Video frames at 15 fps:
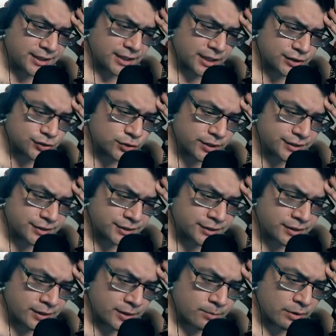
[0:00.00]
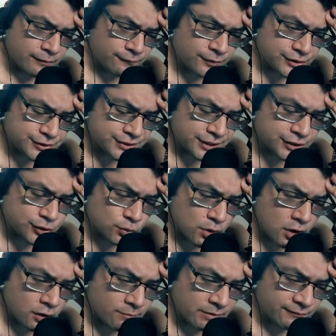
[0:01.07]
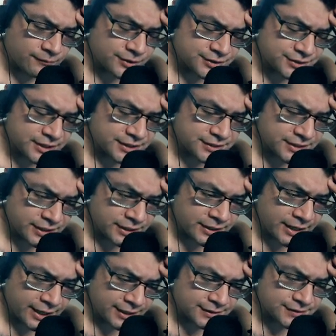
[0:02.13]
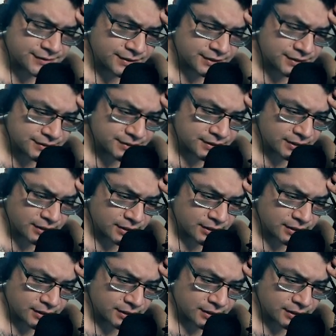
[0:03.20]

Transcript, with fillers: and so I did my first set twelve my first set 10, 8, 6.